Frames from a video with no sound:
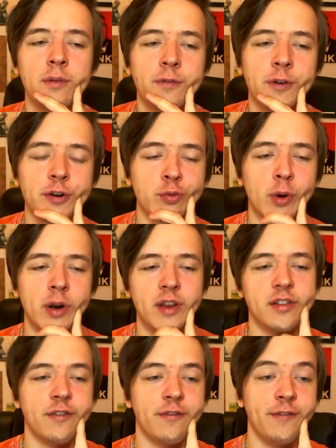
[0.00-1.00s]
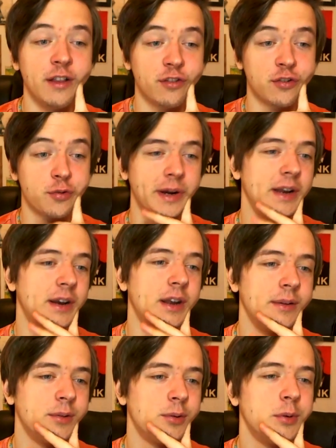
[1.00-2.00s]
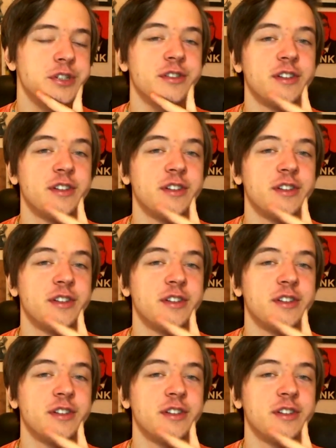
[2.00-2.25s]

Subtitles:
First one is Defense Grid, which